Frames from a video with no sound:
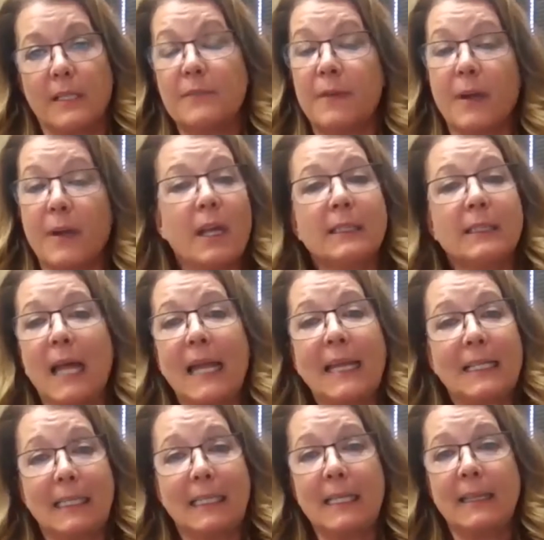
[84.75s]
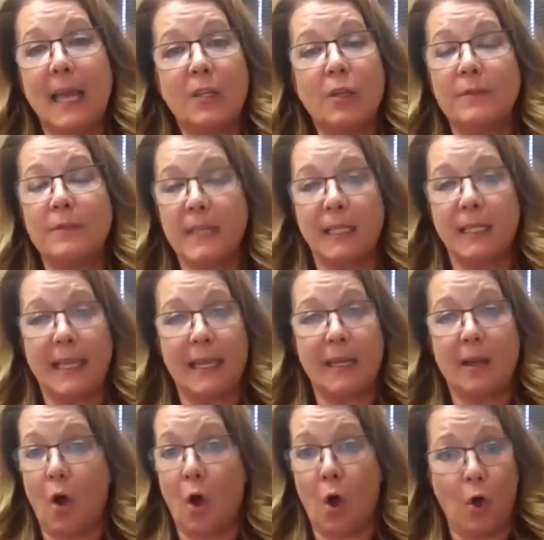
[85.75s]
It's very unlikely that you've
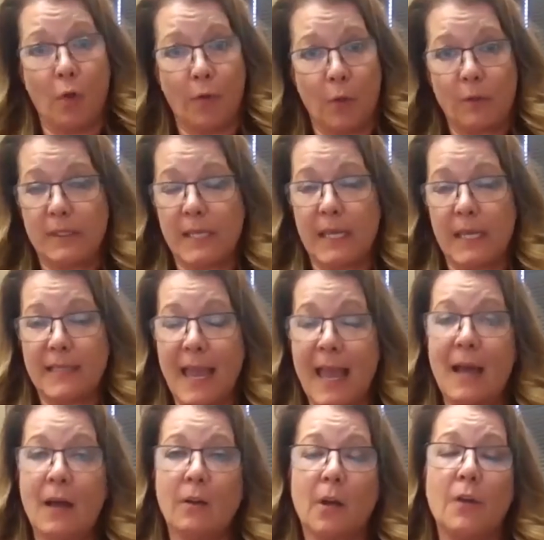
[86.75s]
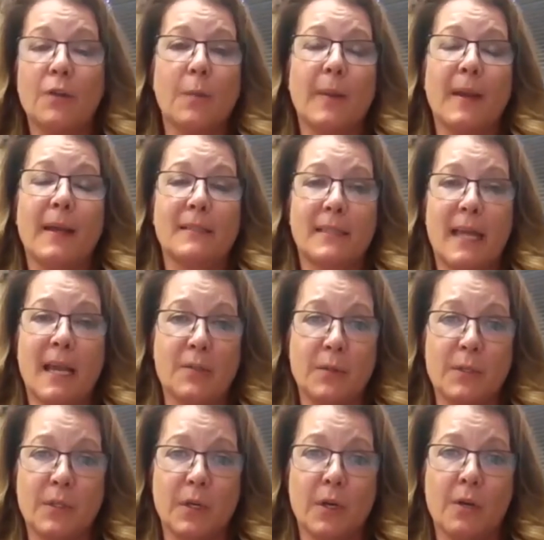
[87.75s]
delegated all those things out on your past tax
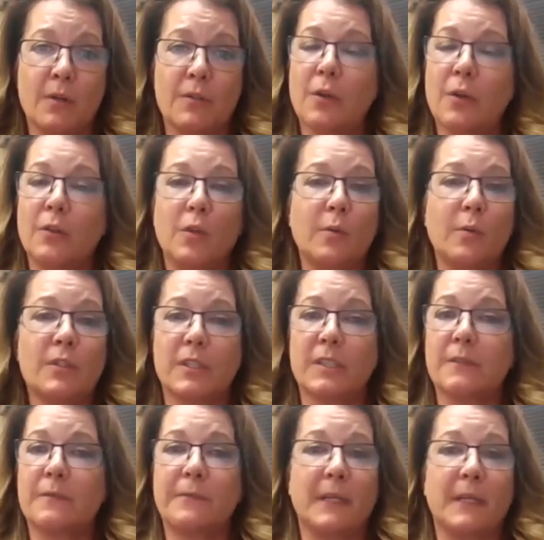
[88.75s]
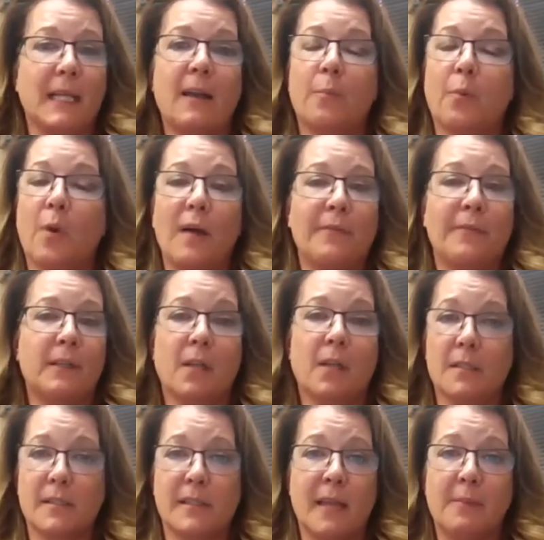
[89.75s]
return, so you would just fill out a profit and
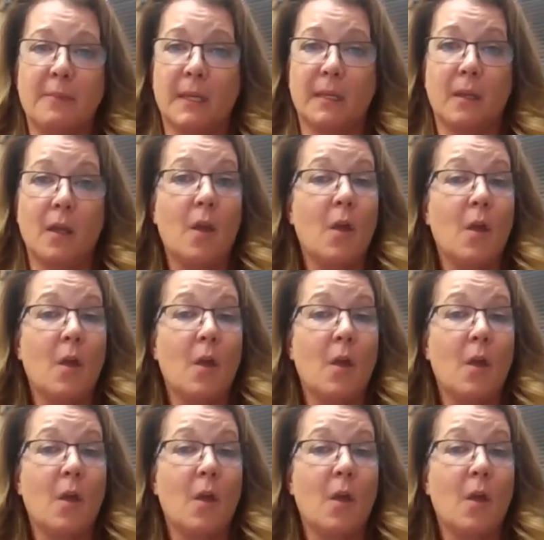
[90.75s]
loss statement.